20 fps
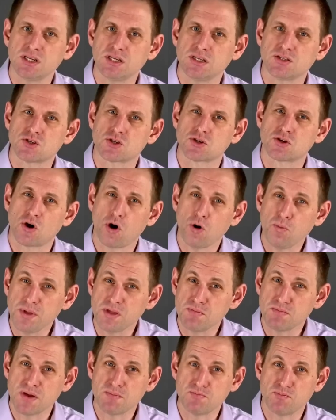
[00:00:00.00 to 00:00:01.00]
need to
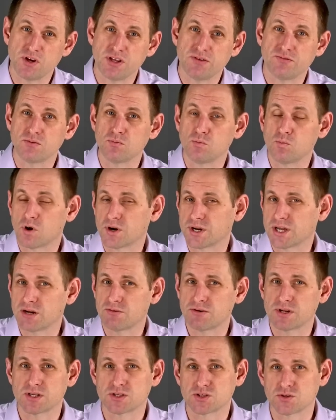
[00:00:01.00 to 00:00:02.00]
copy memory from one
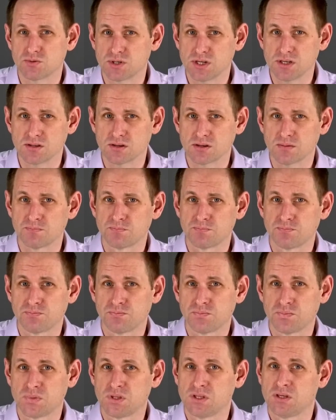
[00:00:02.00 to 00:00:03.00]
area to another.
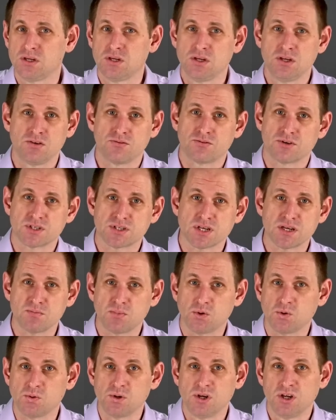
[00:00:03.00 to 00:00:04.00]
For
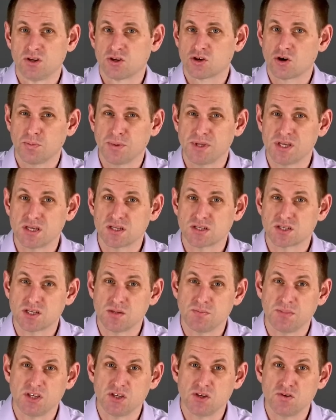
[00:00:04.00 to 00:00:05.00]
example, copying
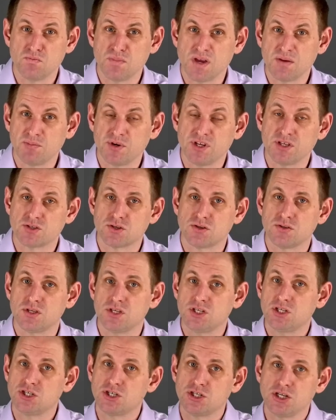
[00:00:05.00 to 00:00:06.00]
CPU memory to
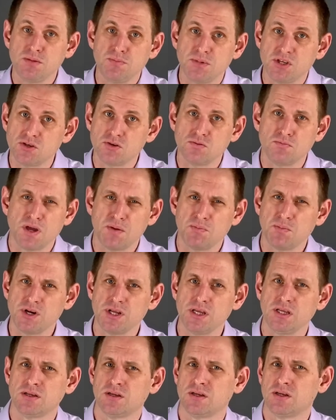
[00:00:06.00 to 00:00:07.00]
the GPU
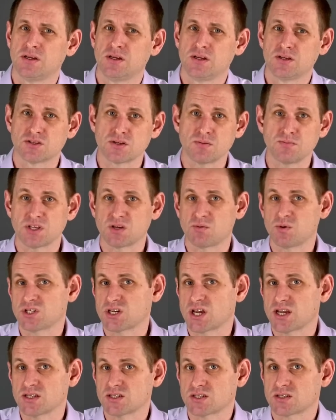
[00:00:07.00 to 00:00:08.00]
memory, something
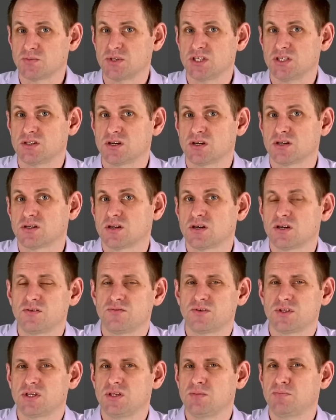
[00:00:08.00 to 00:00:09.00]
which has to be done
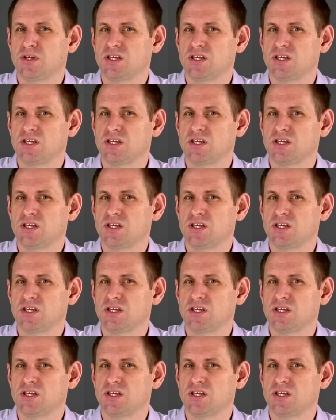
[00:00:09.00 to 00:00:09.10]
over the